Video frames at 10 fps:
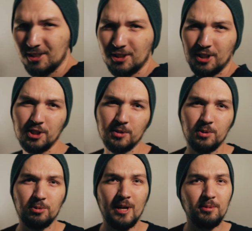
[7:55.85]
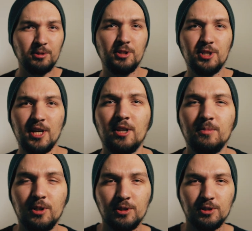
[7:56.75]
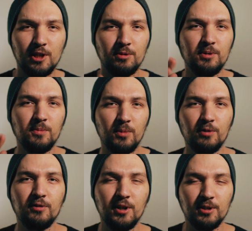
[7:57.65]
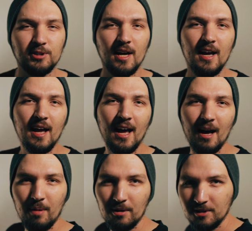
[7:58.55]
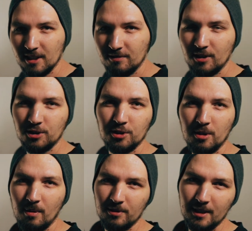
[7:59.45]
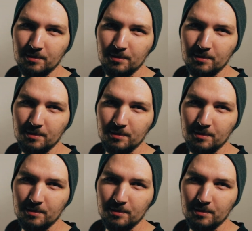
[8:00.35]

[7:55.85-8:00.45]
consider subscribing to the channel, because there will be more videos about the adventure, about